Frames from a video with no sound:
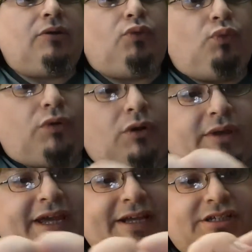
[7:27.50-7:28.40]
Roll
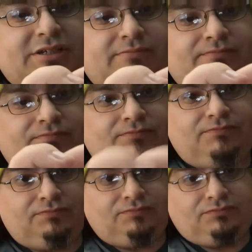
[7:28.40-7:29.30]
cage.
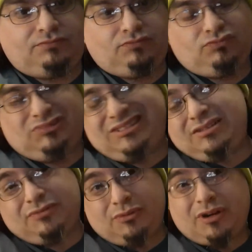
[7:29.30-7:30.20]
I don't
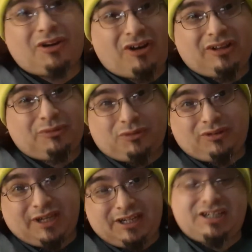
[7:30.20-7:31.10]
know if you want to call it a roll
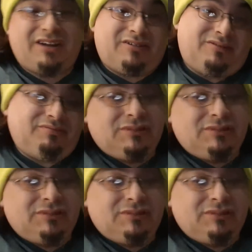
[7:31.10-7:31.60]
cage. I don't know.